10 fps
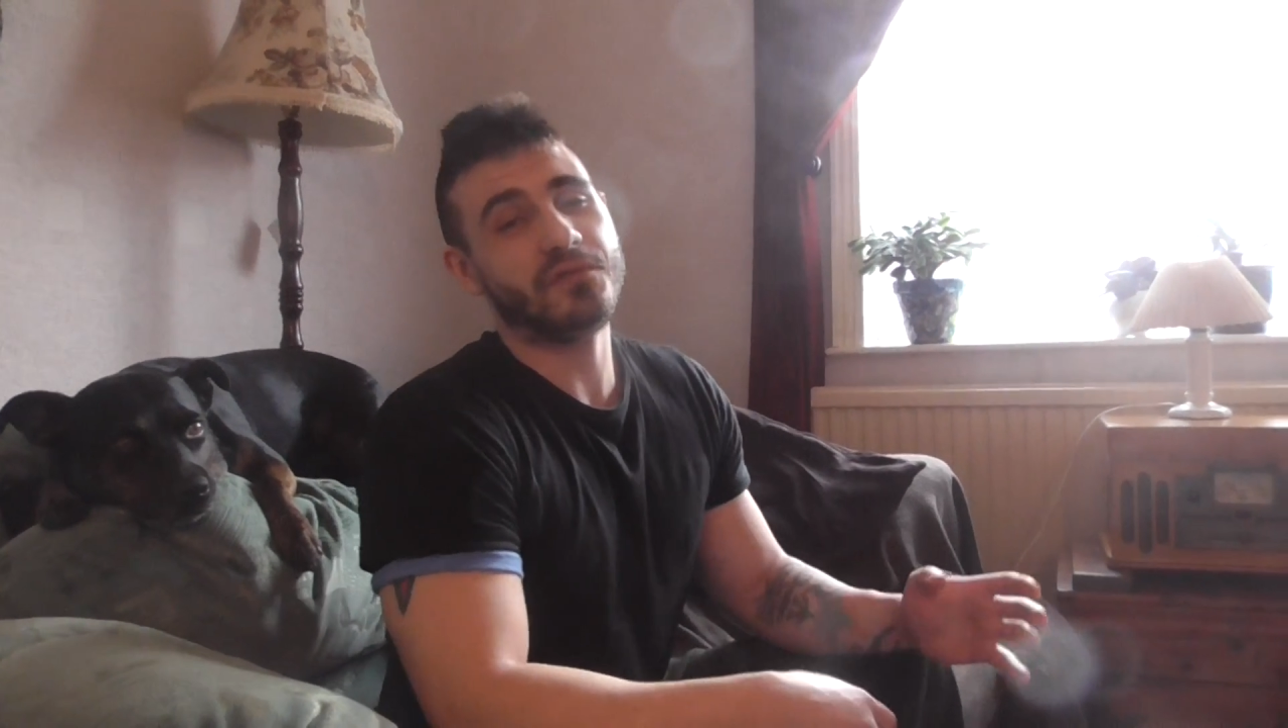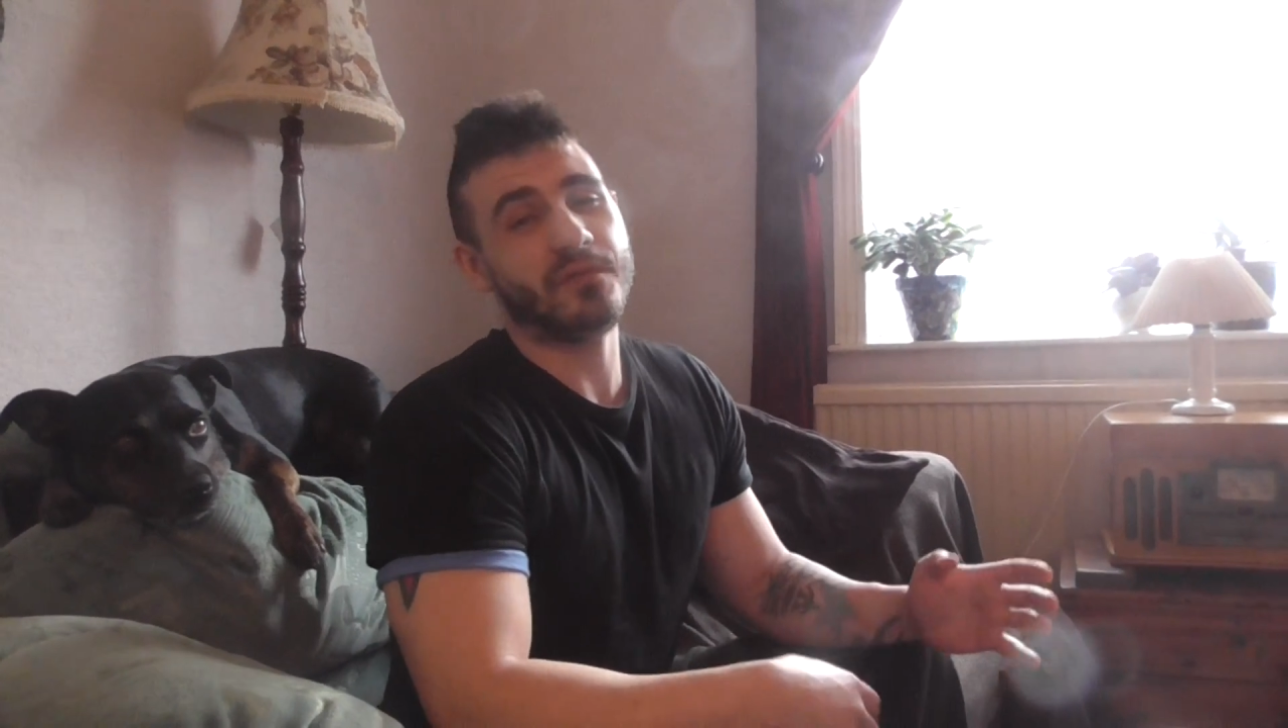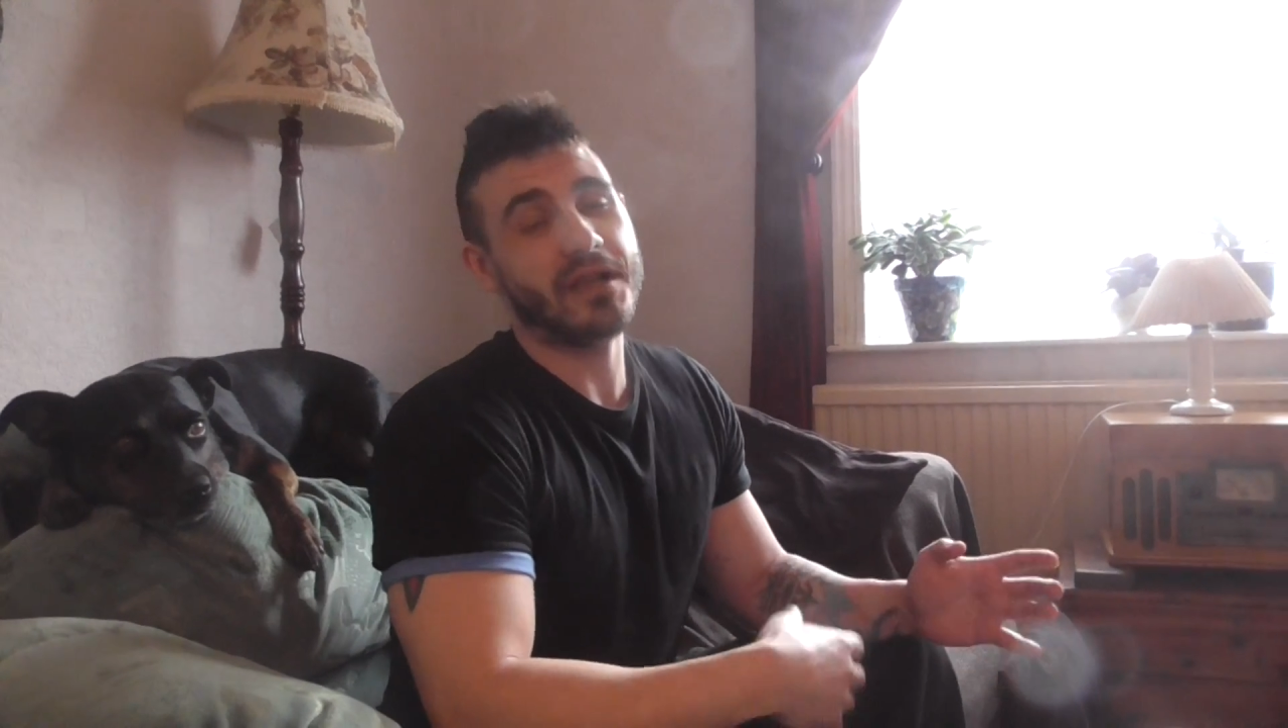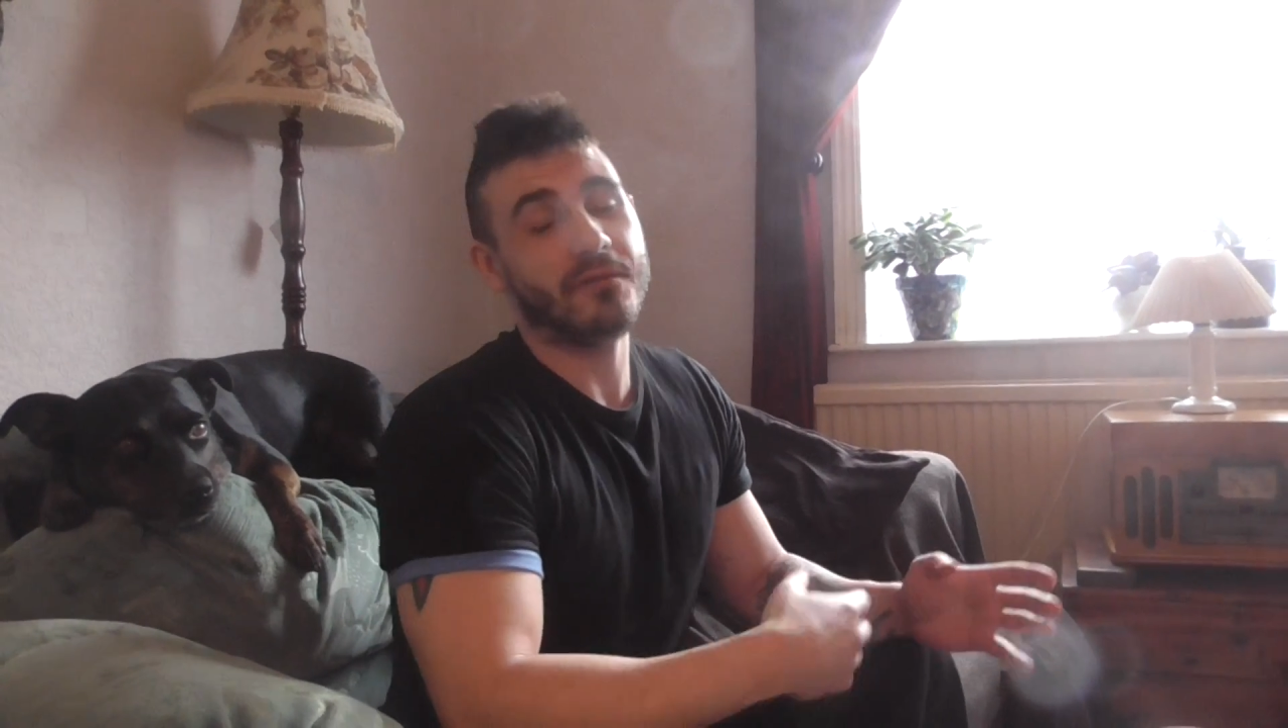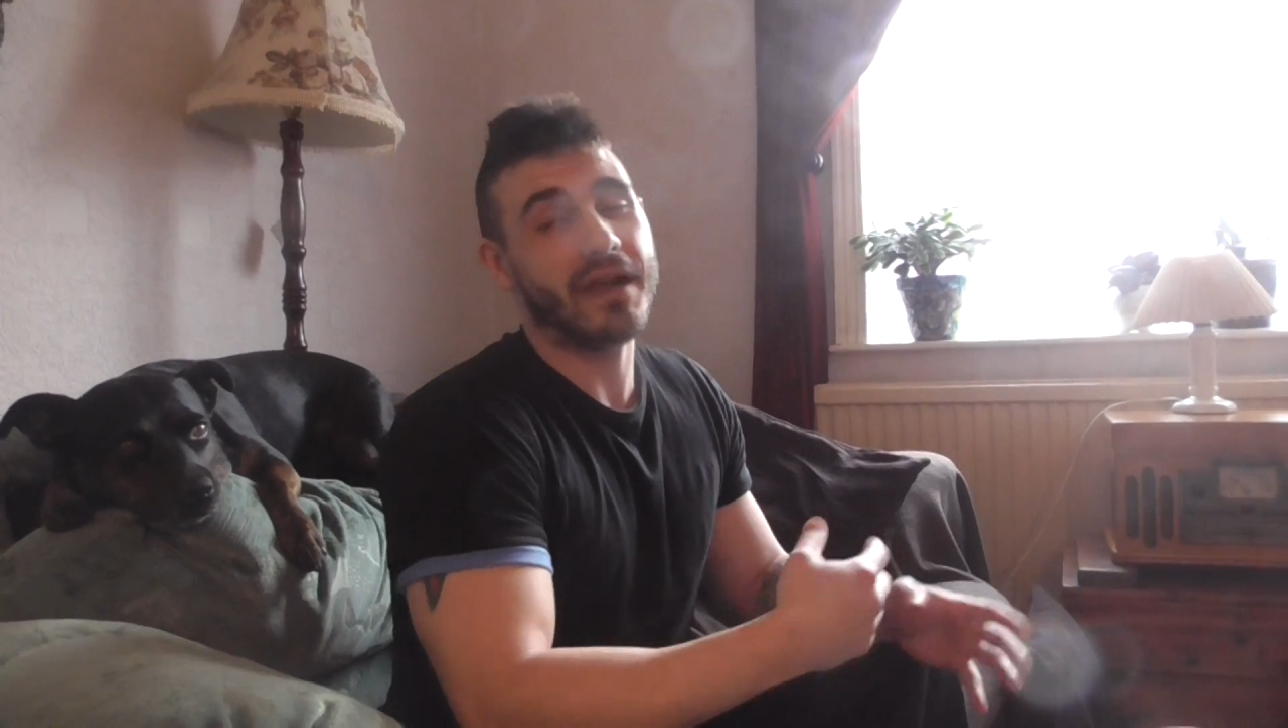
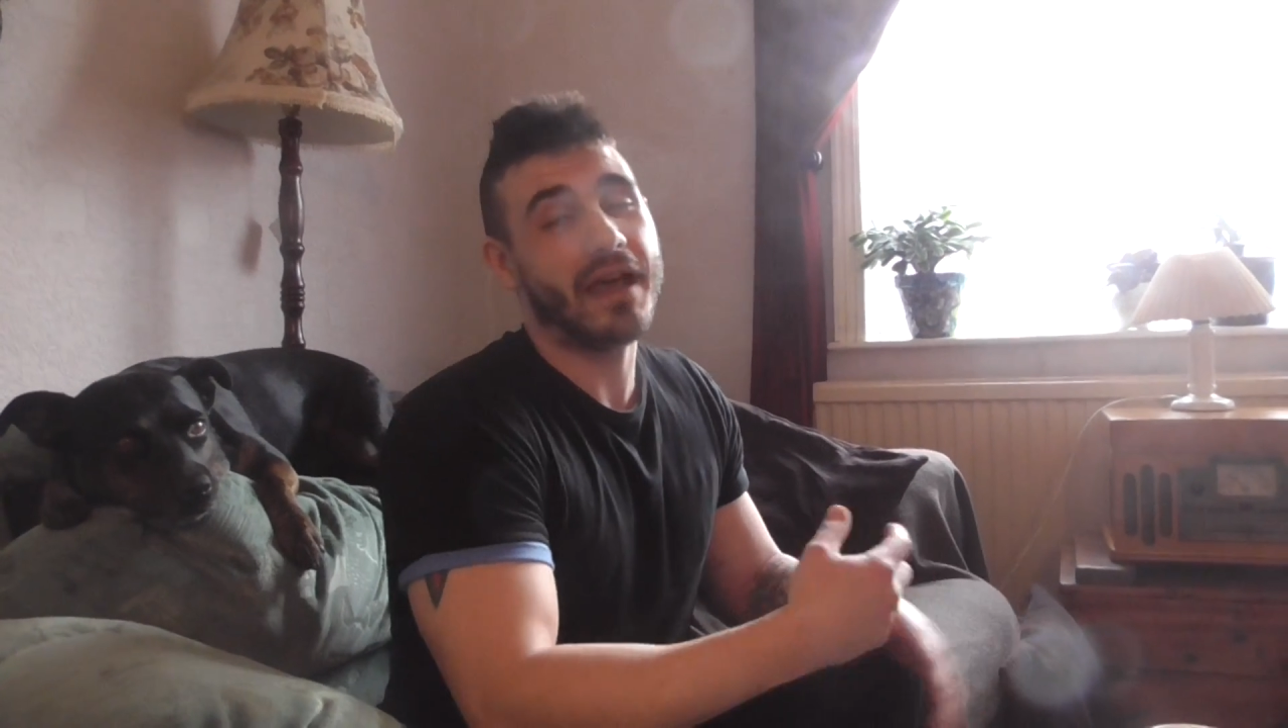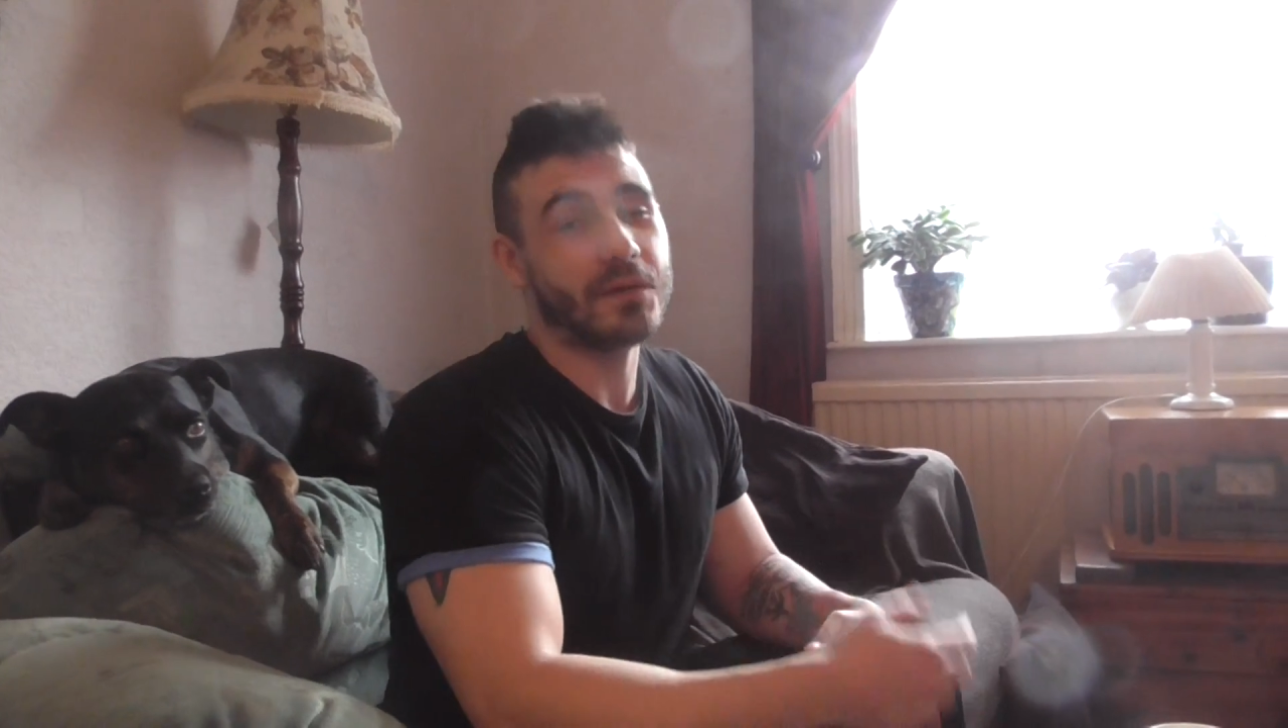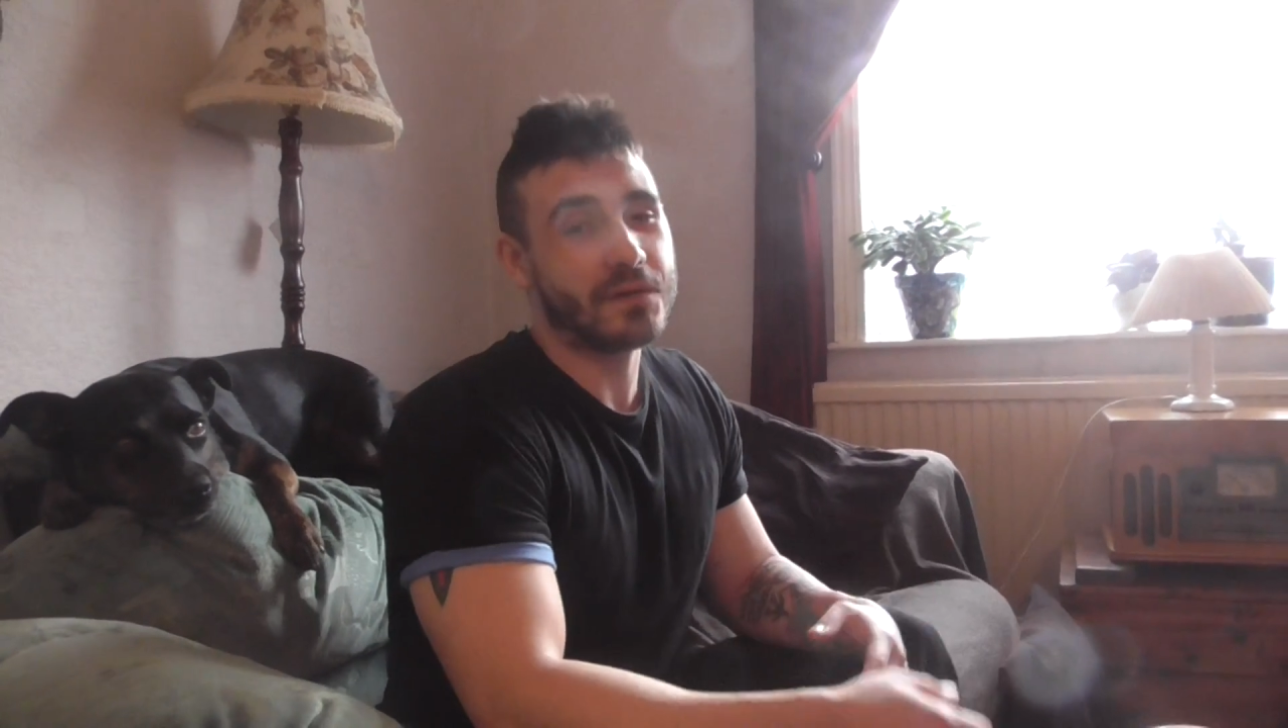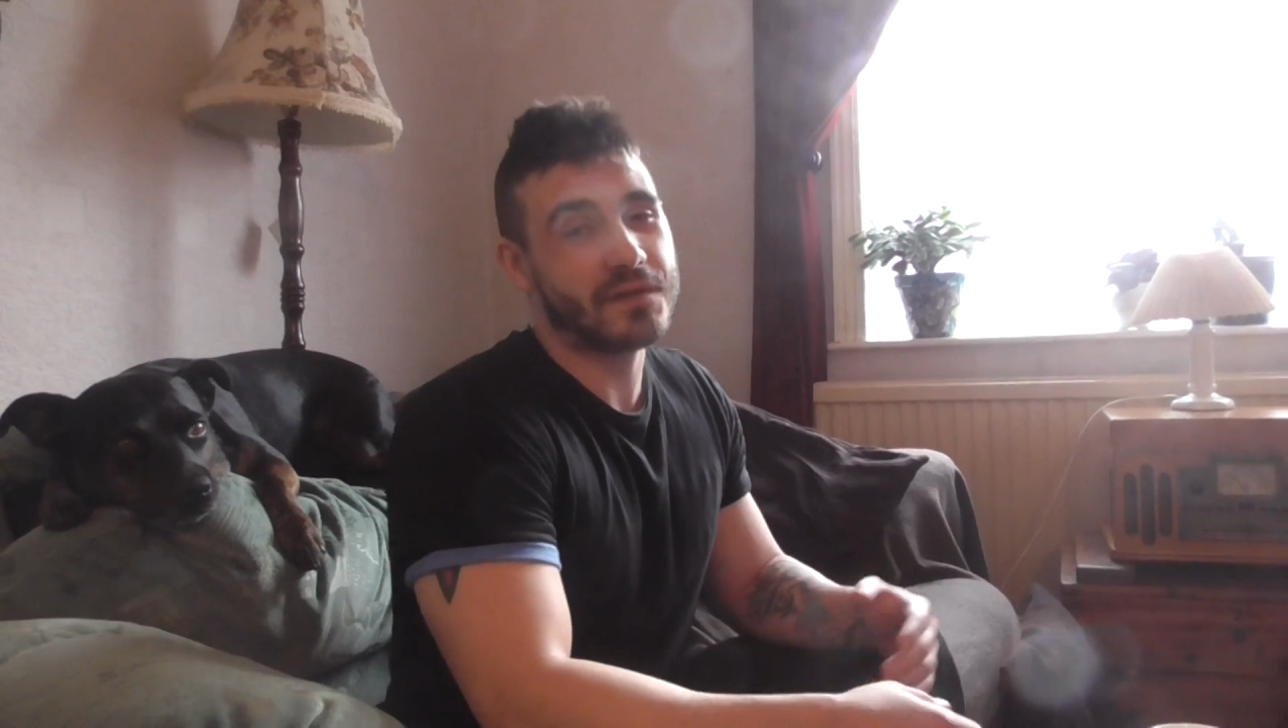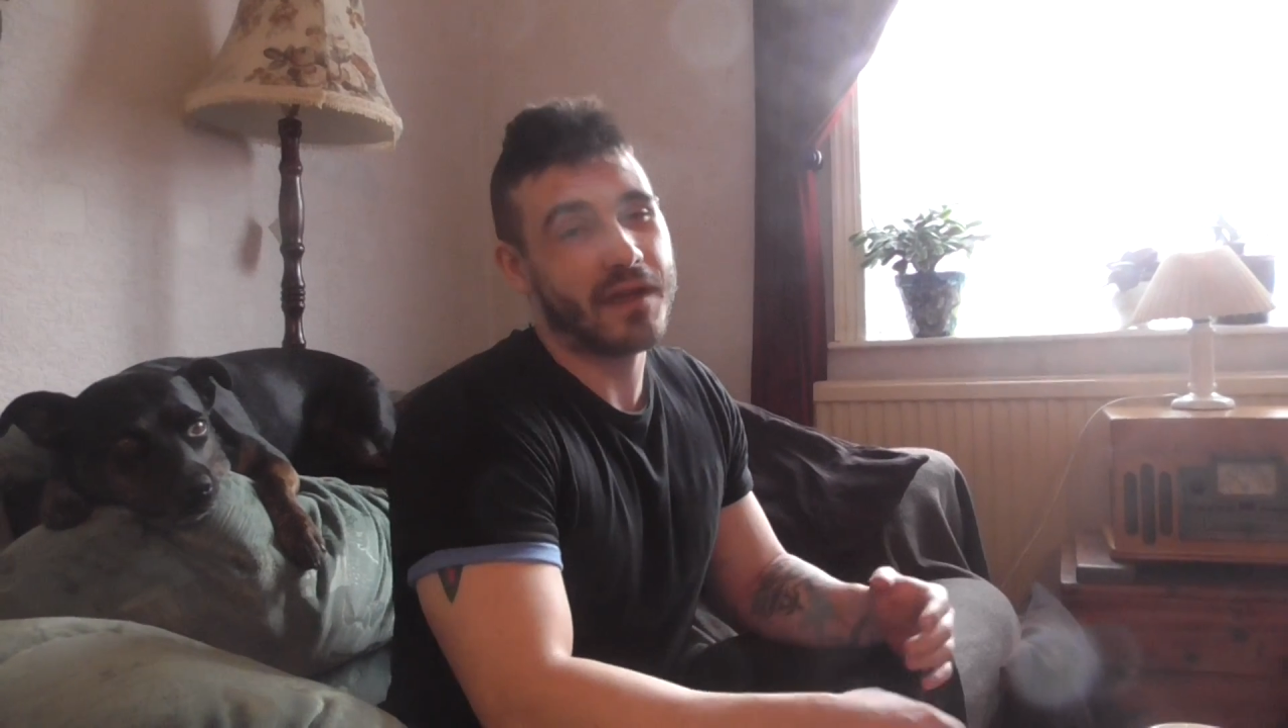to anyone
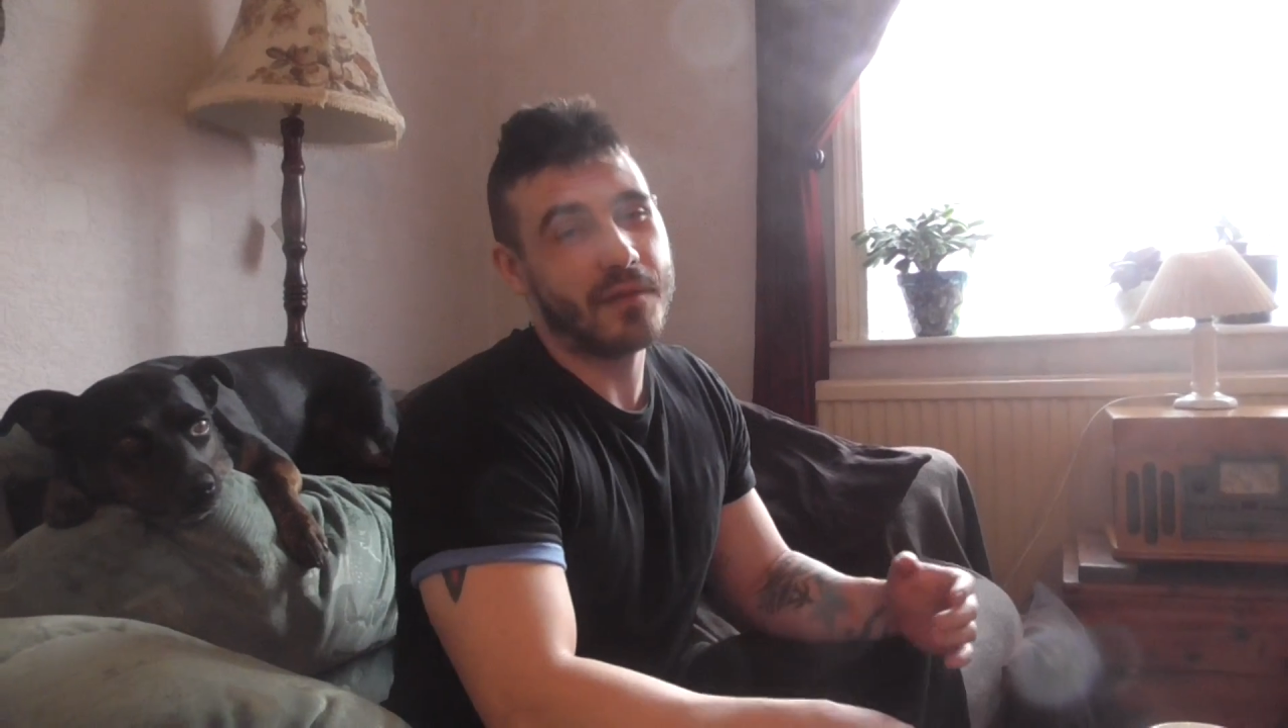else that